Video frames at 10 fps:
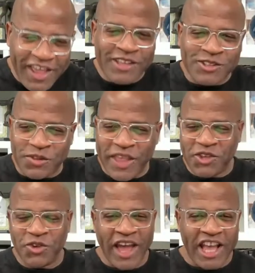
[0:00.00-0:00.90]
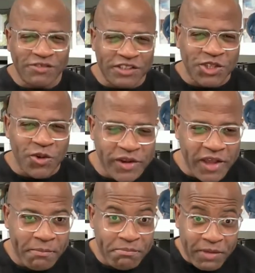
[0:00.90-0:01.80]
So thank you guys for showing
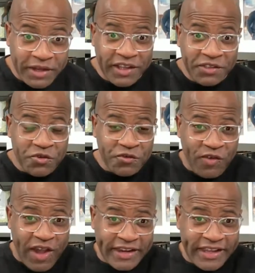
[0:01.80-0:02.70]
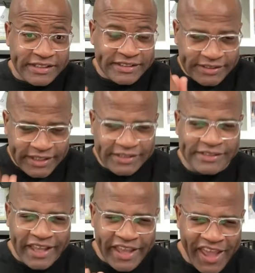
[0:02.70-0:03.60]
up Monday through Friday, 6
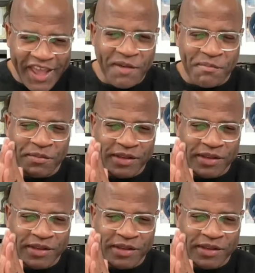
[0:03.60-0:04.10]
a.m.